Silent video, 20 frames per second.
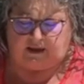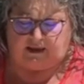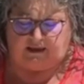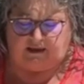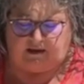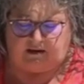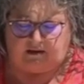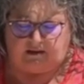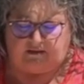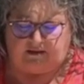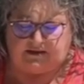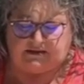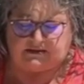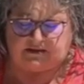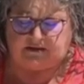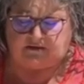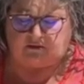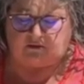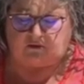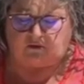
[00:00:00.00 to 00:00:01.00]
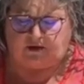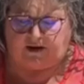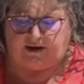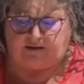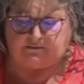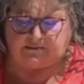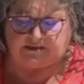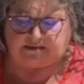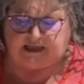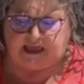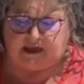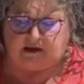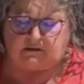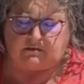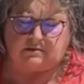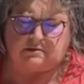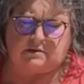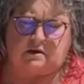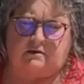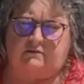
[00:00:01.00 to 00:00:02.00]
And these little gram
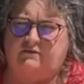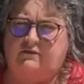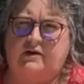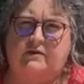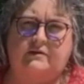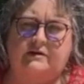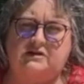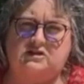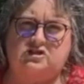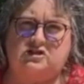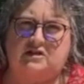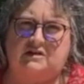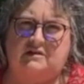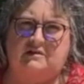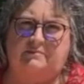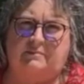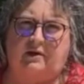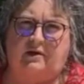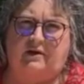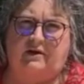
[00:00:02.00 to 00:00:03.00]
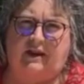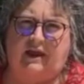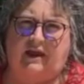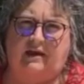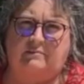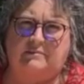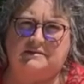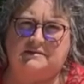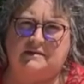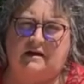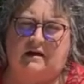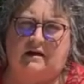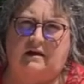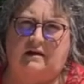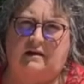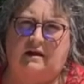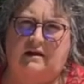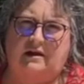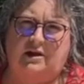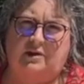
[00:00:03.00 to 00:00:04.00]
scales are very cheap on
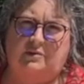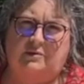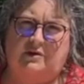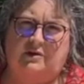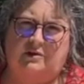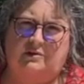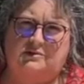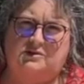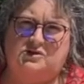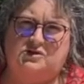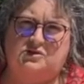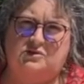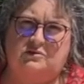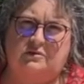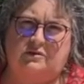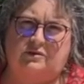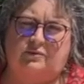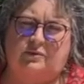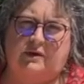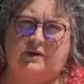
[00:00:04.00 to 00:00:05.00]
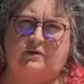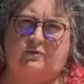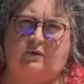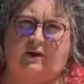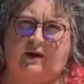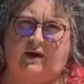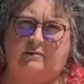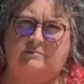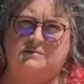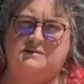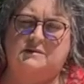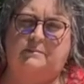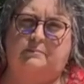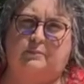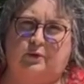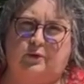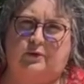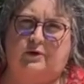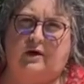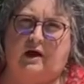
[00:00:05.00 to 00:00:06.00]
Amazon. And you would use 2 to 3 grams
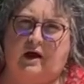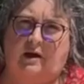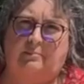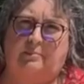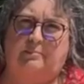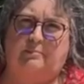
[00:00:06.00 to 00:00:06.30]
per cup,